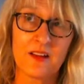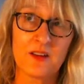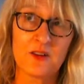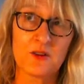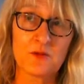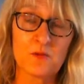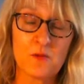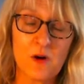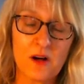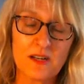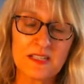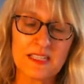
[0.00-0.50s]

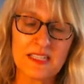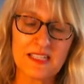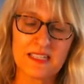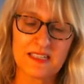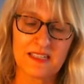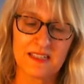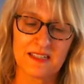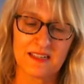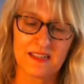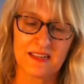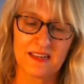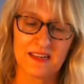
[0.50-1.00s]
you're
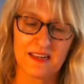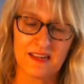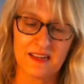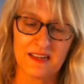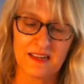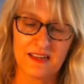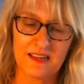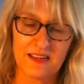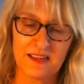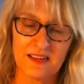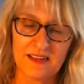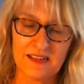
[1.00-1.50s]
wanting
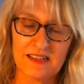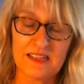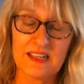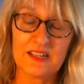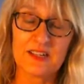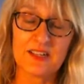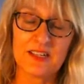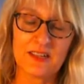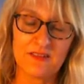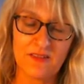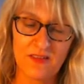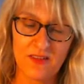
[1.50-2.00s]

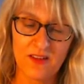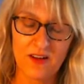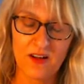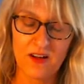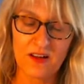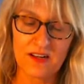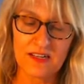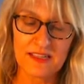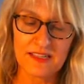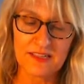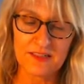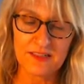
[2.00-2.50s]
clarity of
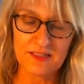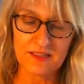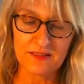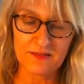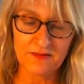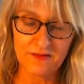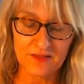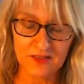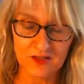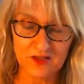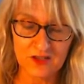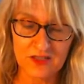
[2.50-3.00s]
thought clarity of
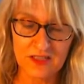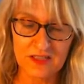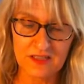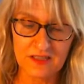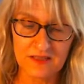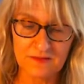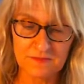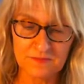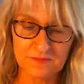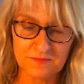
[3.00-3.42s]
vision